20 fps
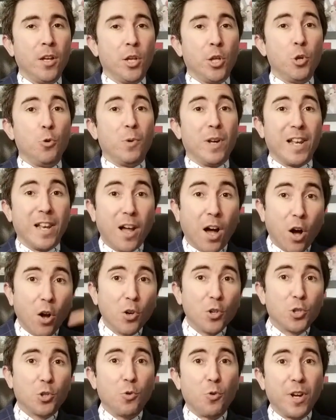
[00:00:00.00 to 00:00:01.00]
You will
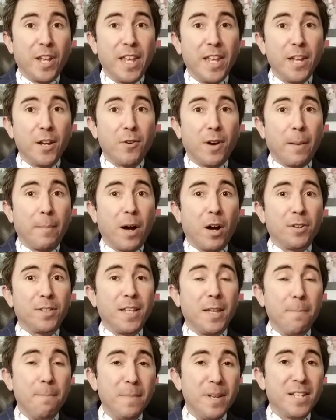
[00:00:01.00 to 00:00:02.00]
also hear about
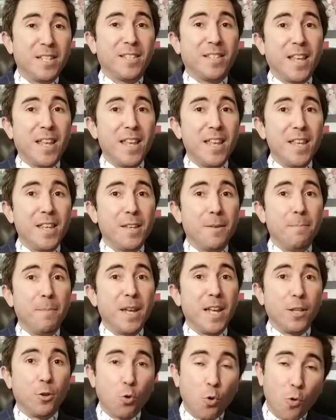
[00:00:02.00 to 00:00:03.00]
a mistake
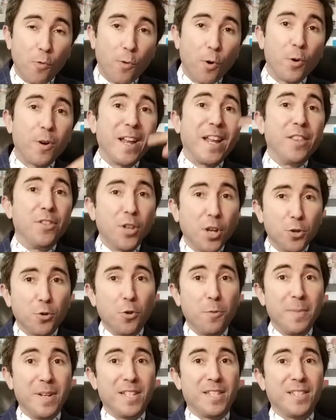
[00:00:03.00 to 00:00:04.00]
made over
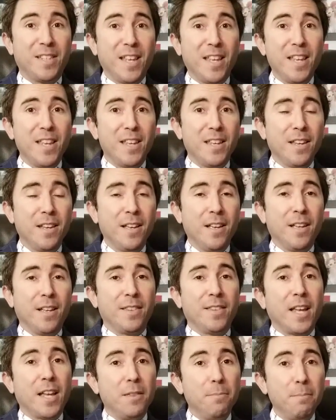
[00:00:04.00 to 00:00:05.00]
another mistake
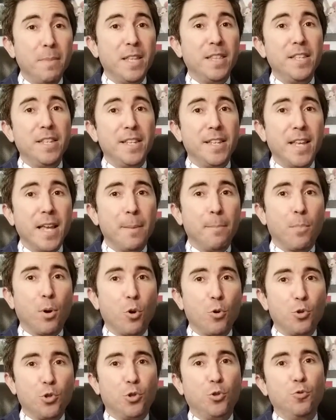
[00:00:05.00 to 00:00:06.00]
that many
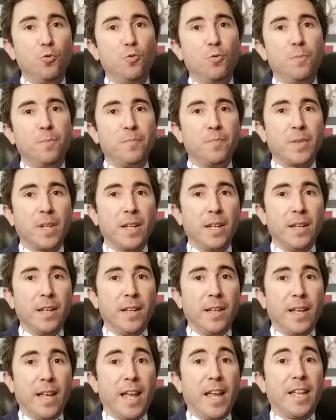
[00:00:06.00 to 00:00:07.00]
gamblers do.
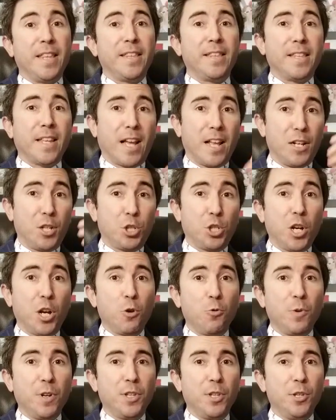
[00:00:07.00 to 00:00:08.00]
And I'll
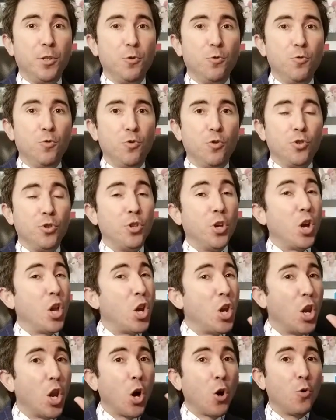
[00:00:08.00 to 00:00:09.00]
share with you the
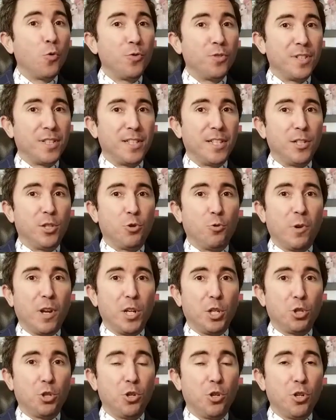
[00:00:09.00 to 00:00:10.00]
loan
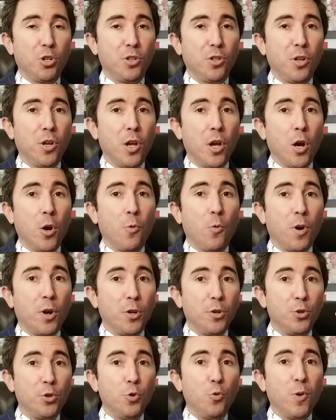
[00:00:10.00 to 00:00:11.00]
situation
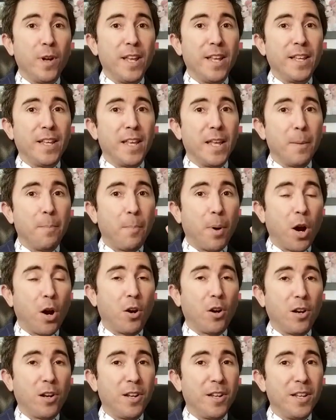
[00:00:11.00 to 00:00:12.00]
where doing a
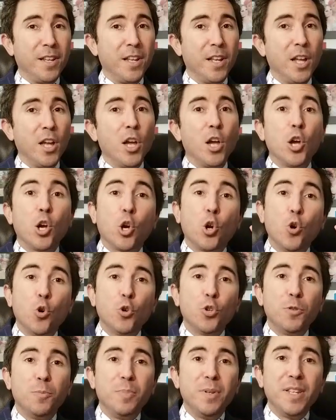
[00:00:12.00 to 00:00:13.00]
parlay
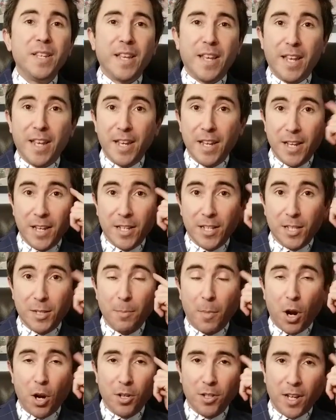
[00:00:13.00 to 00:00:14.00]
could be a
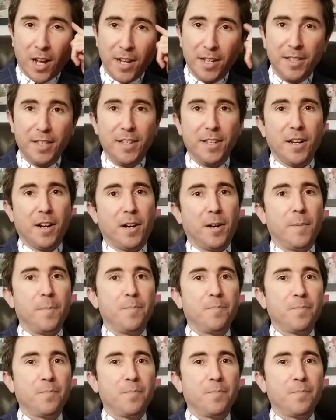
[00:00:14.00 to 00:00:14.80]
smart idea.